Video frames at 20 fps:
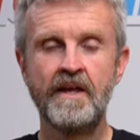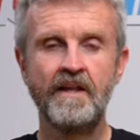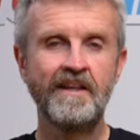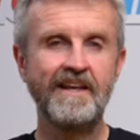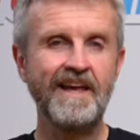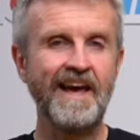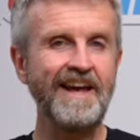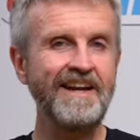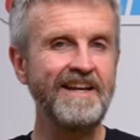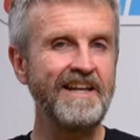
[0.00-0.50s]

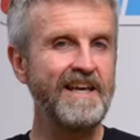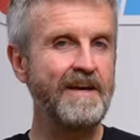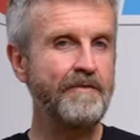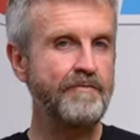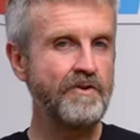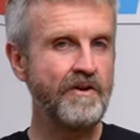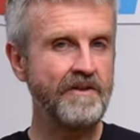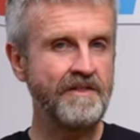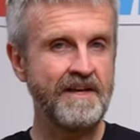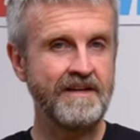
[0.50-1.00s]
The
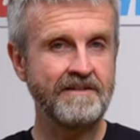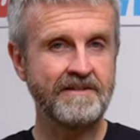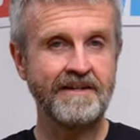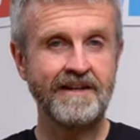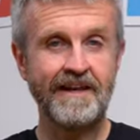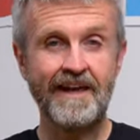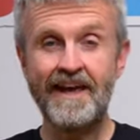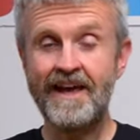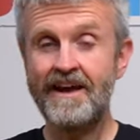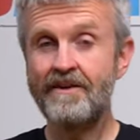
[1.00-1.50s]

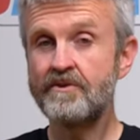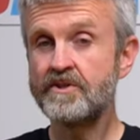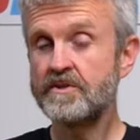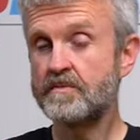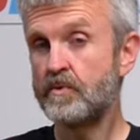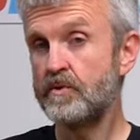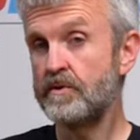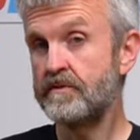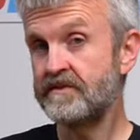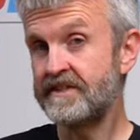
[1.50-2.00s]
ADF-9000 Air is
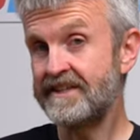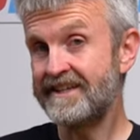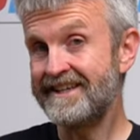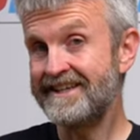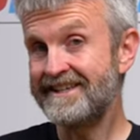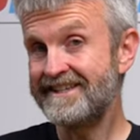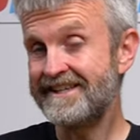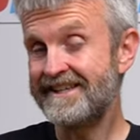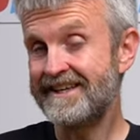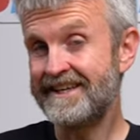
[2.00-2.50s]
approved to
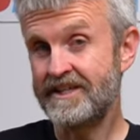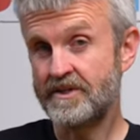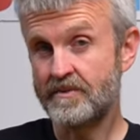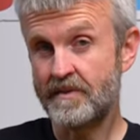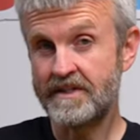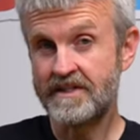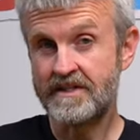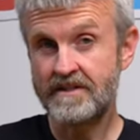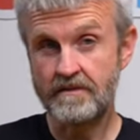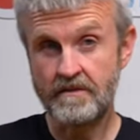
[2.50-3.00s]
ECE
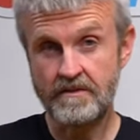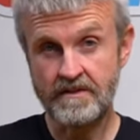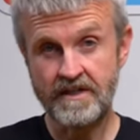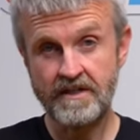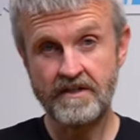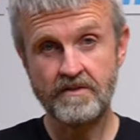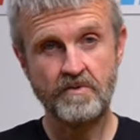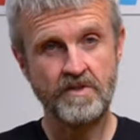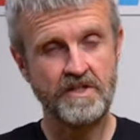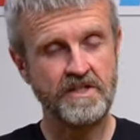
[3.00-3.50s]

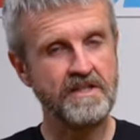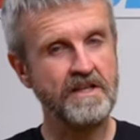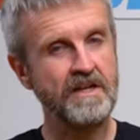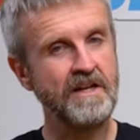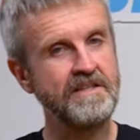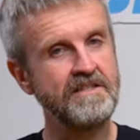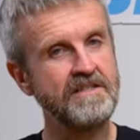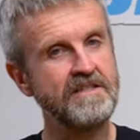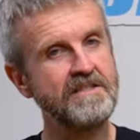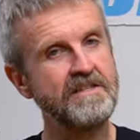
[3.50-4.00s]
2206, which is the
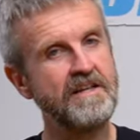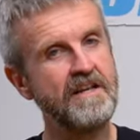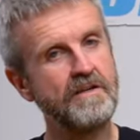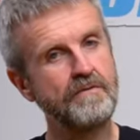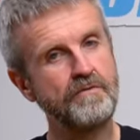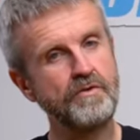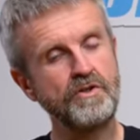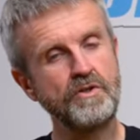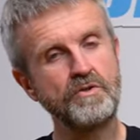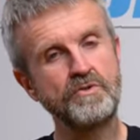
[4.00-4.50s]
latest
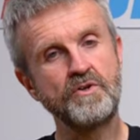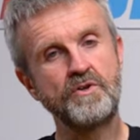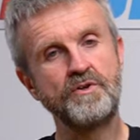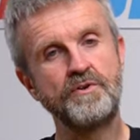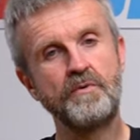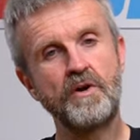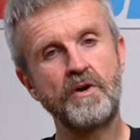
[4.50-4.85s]
standard for use on the